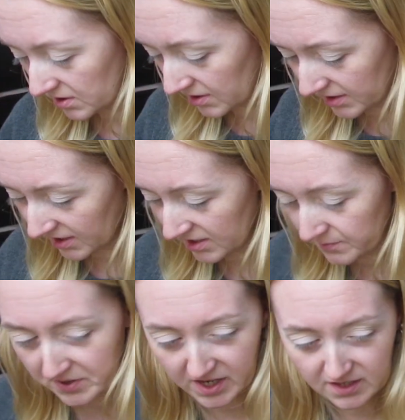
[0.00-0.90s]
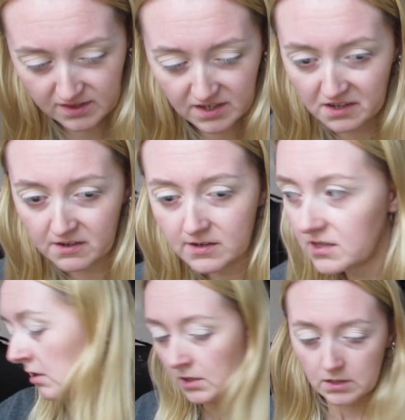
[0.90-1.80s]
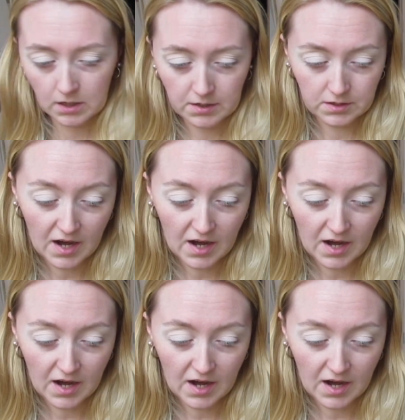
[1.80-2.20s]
And then I hit pan there. Right.